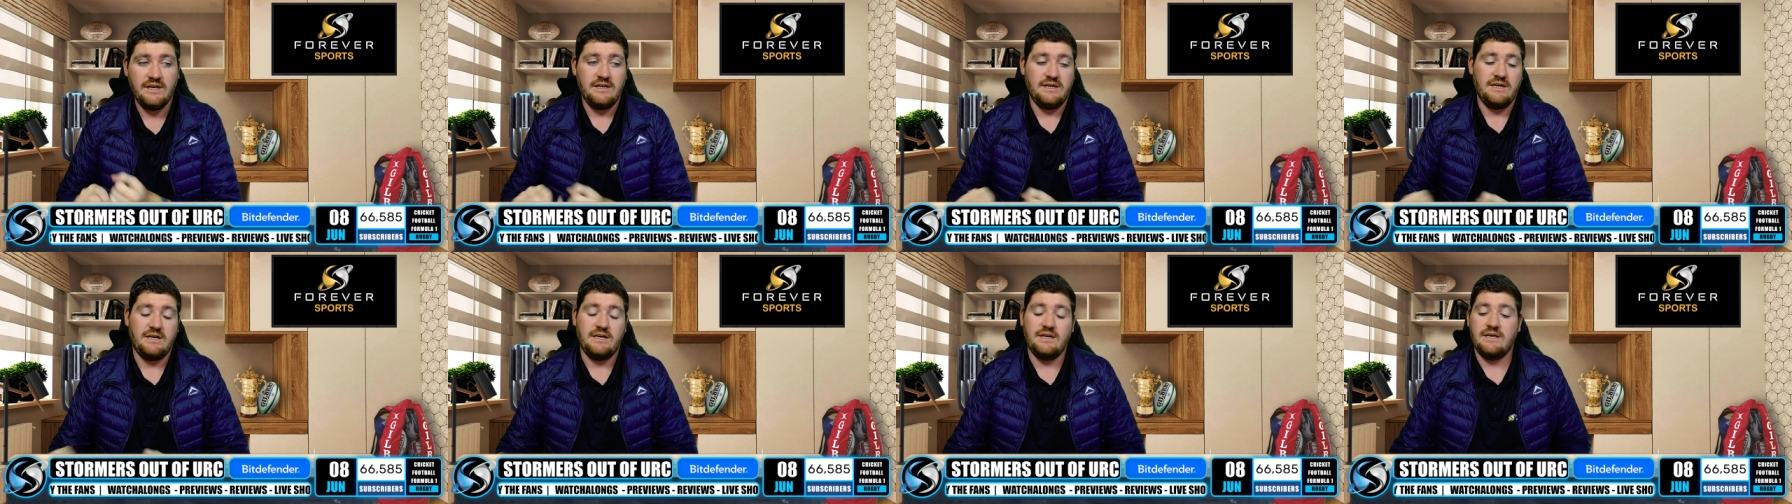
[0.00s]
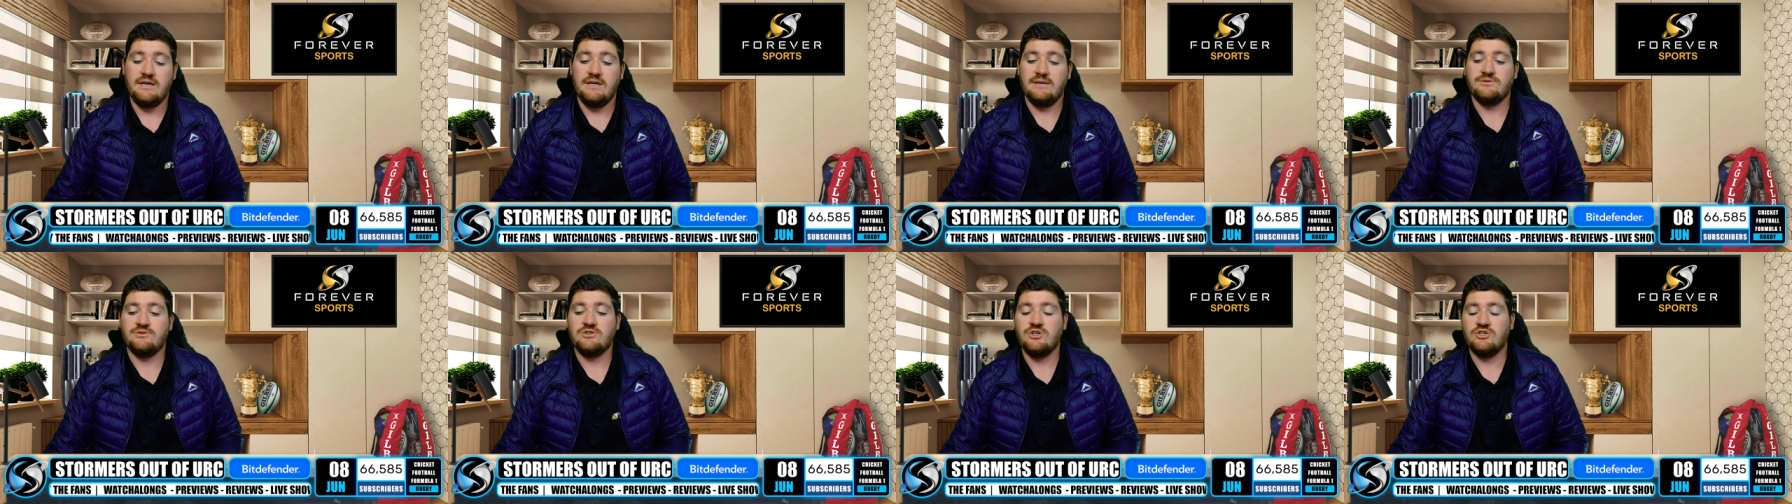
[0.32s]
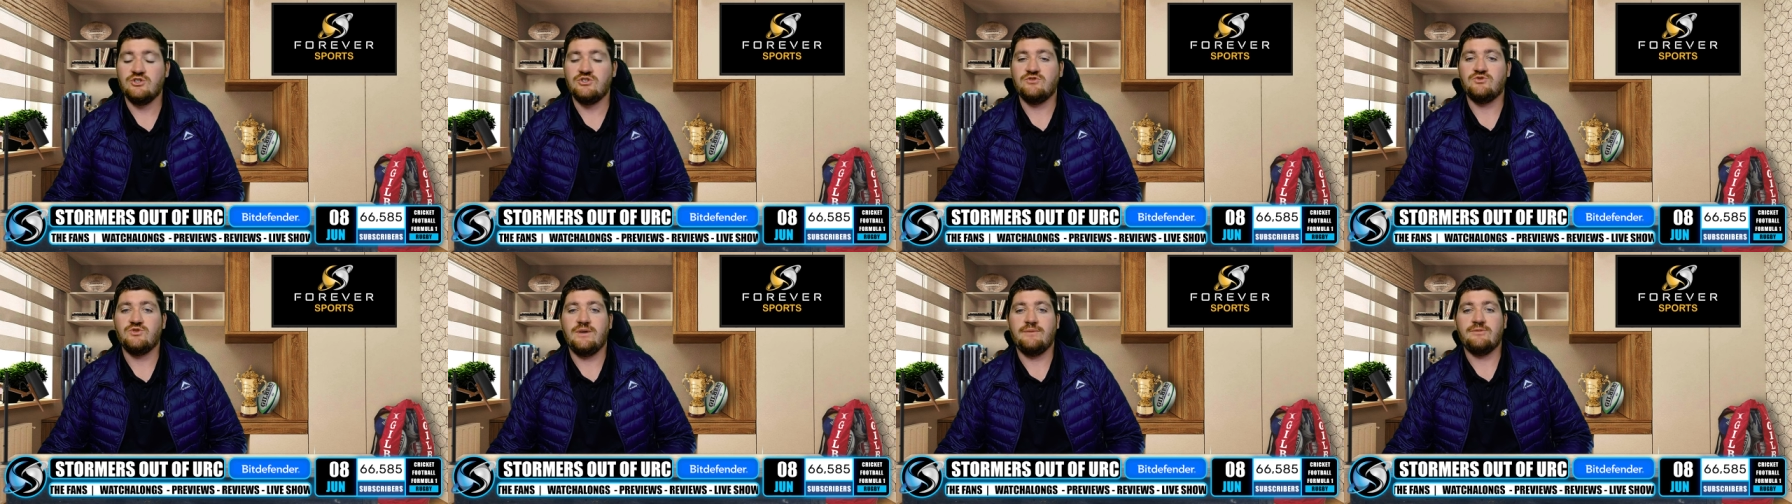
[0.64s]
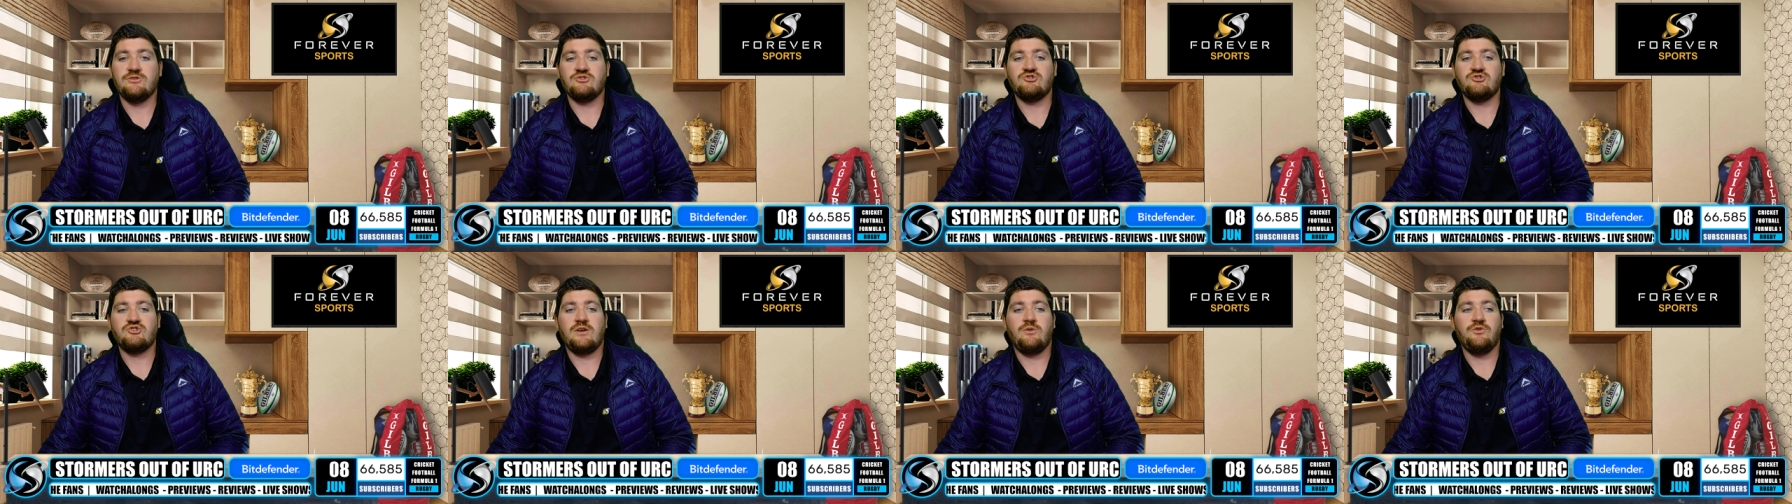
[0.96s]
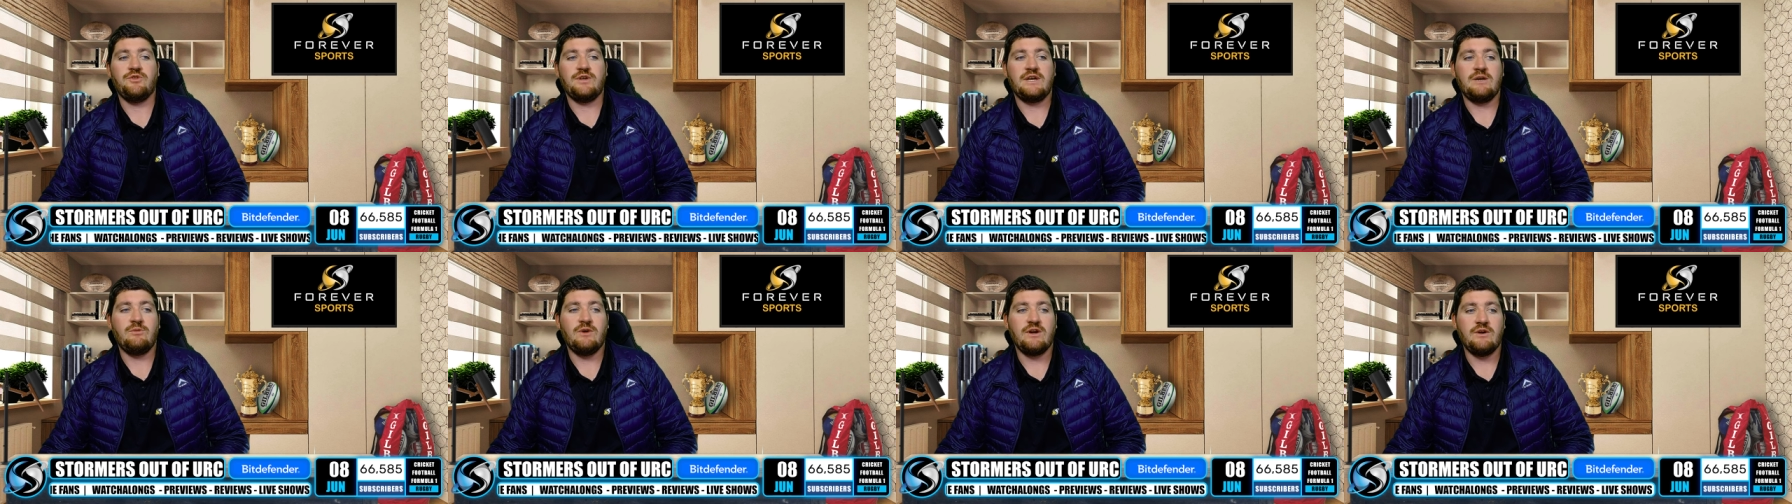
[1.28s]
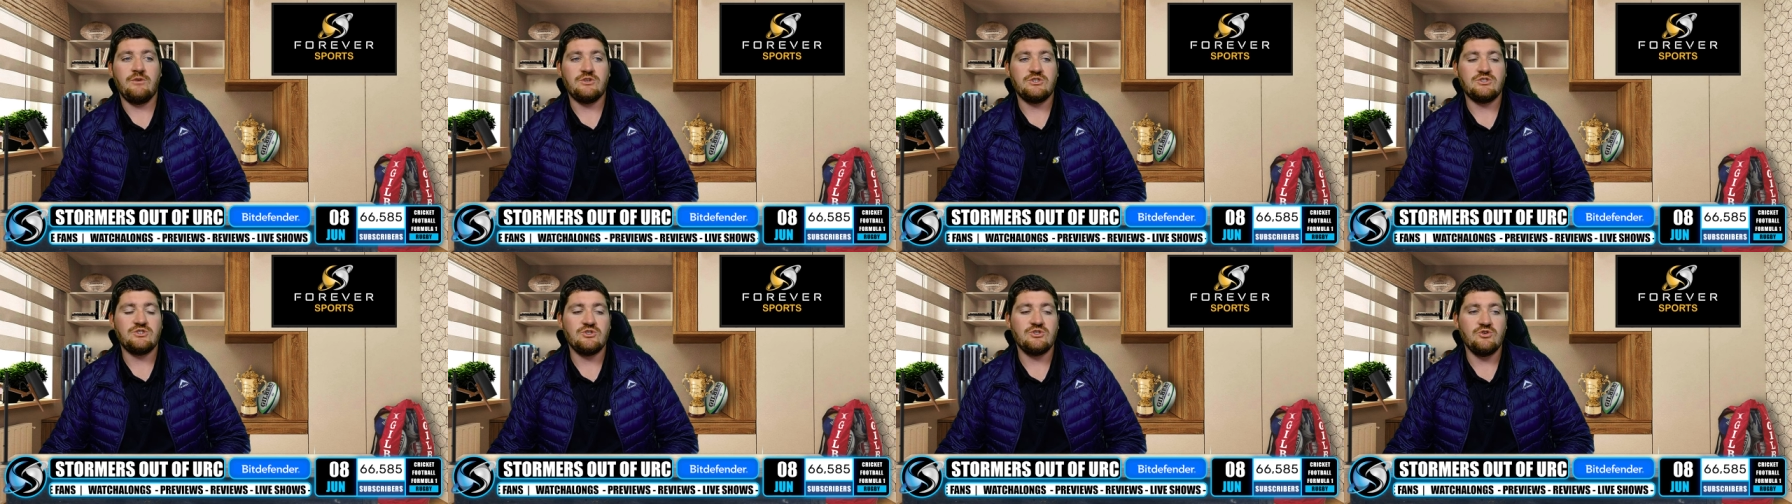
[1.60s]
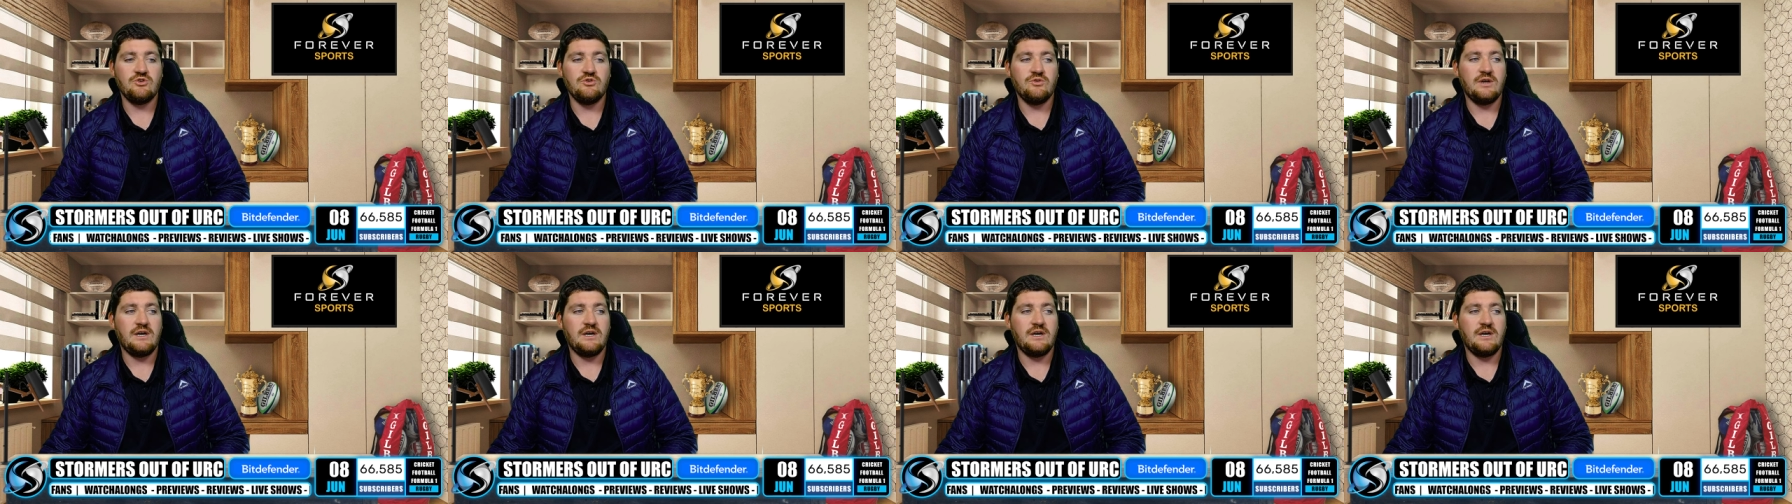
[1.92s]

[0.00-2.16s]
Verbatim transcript: Um, Joseph Dweva struggled with one or two,